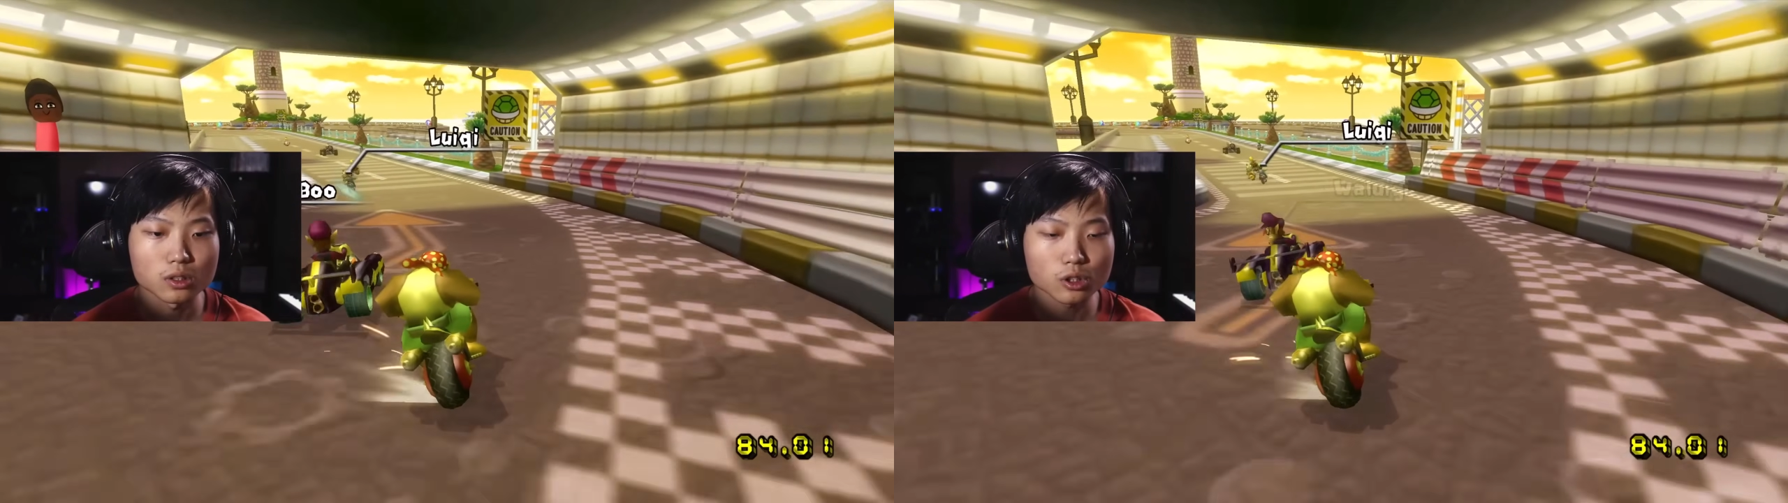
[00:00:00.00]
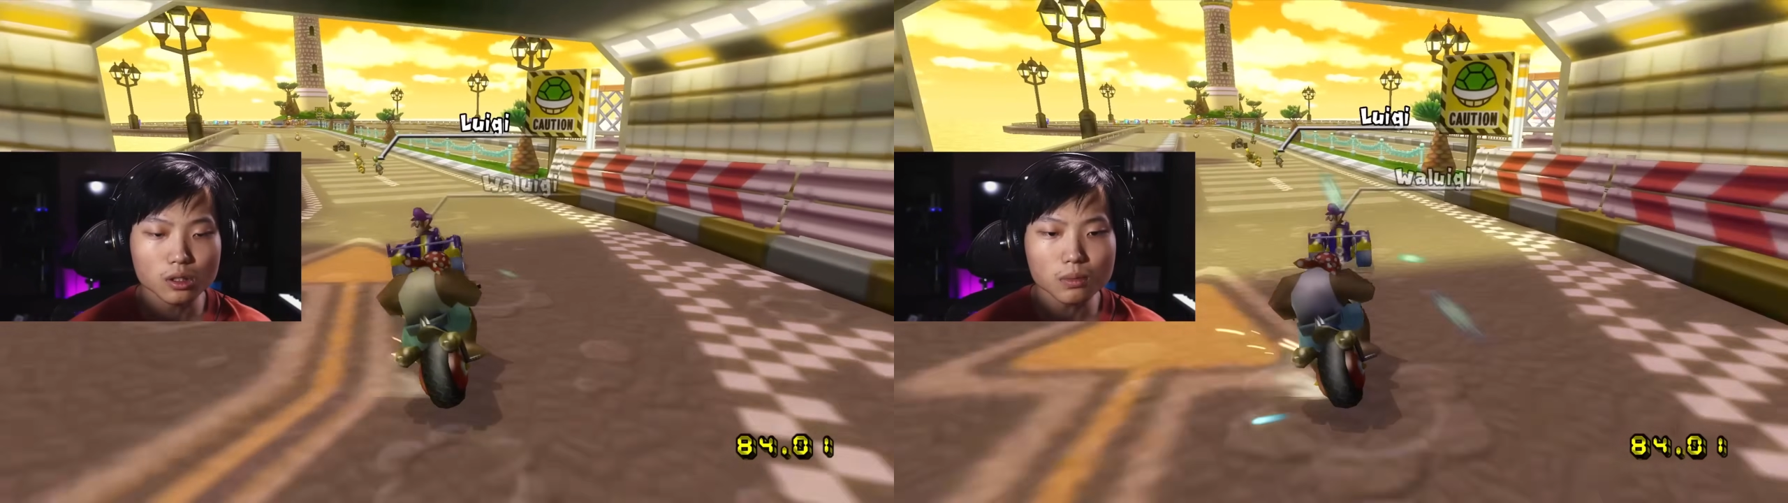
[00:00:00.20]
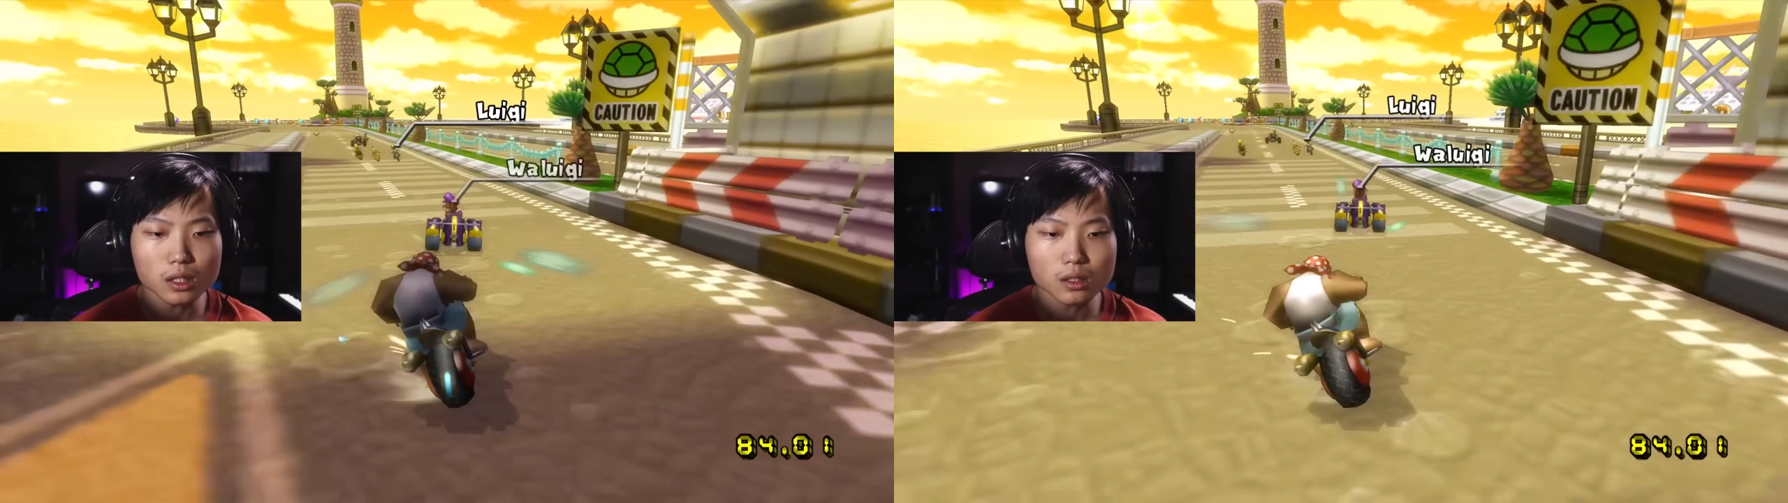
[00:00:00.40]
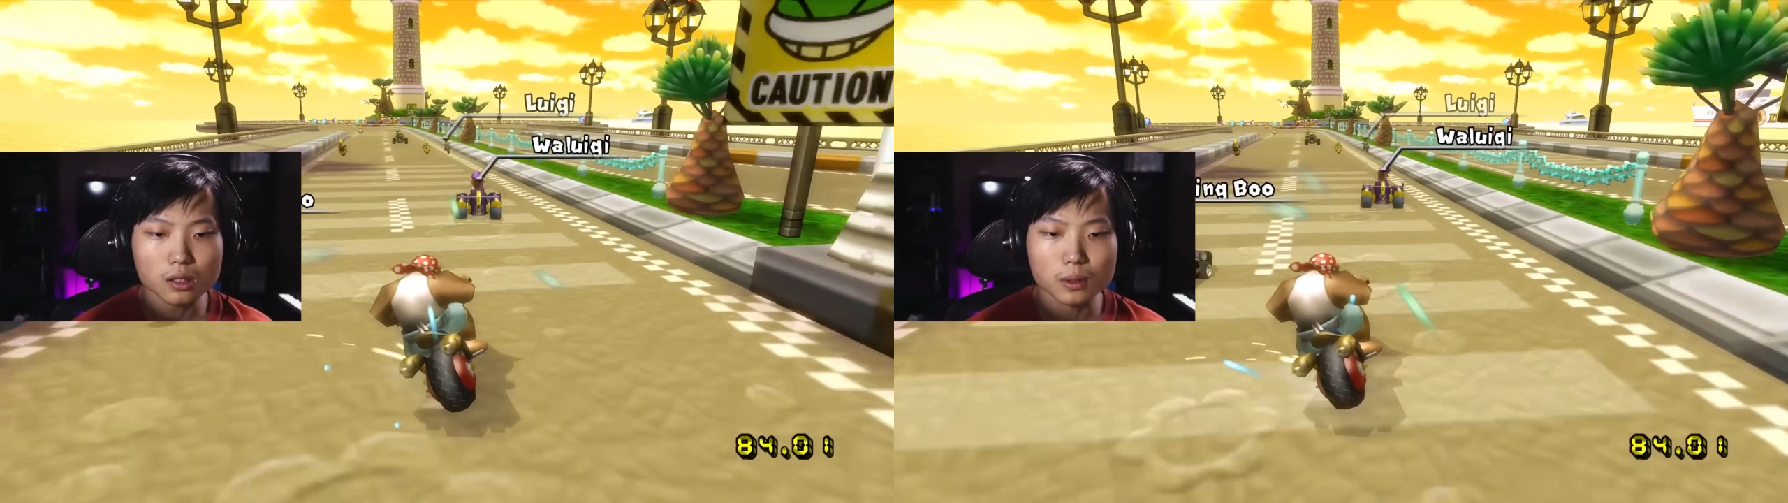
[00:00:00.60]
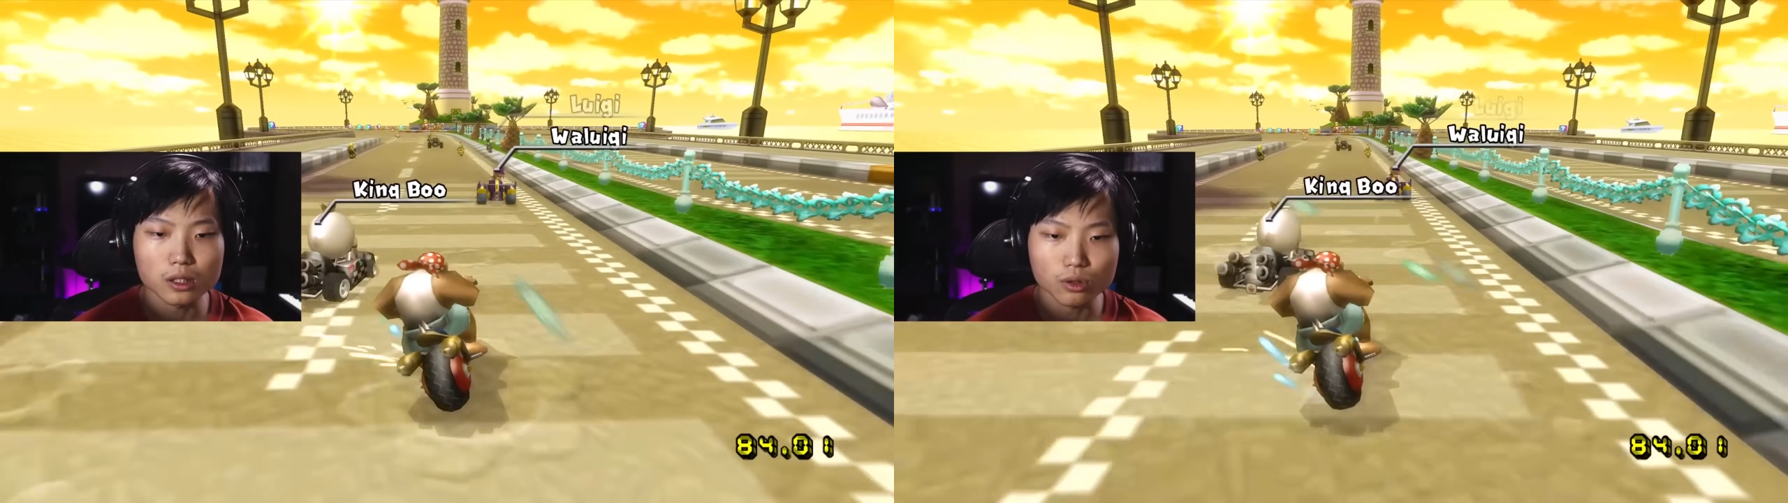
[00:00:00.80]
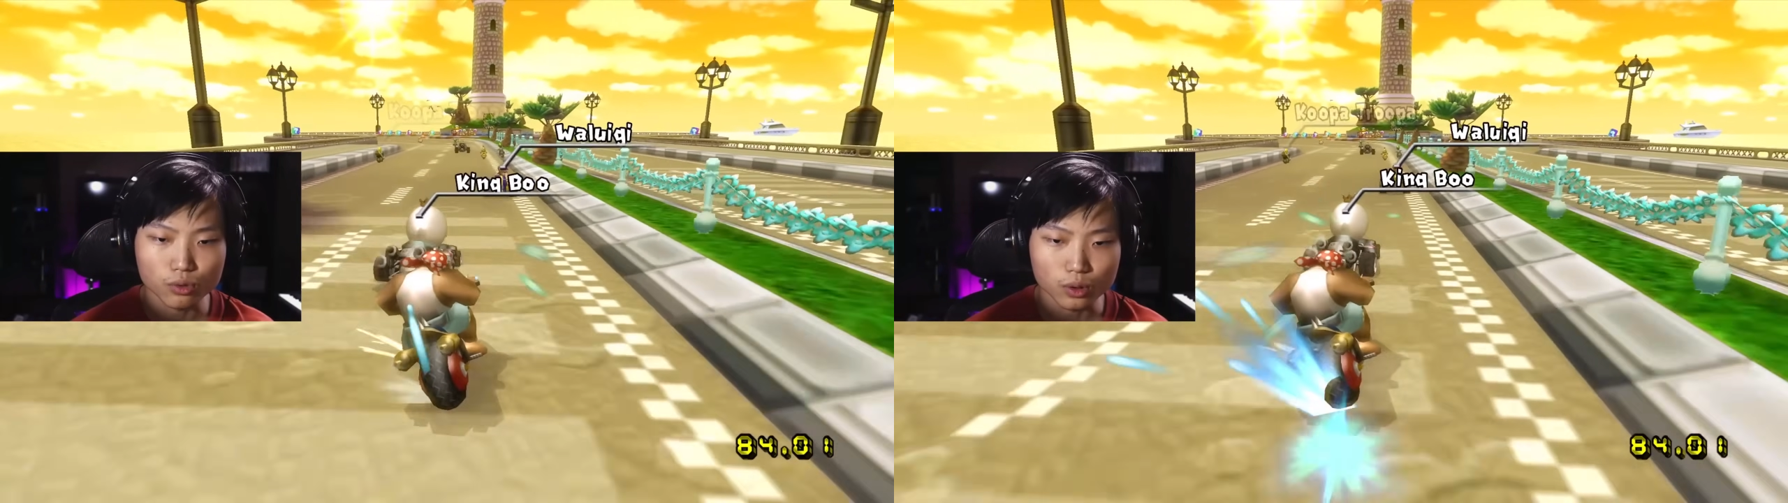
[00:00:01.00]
You can immediately begin to rule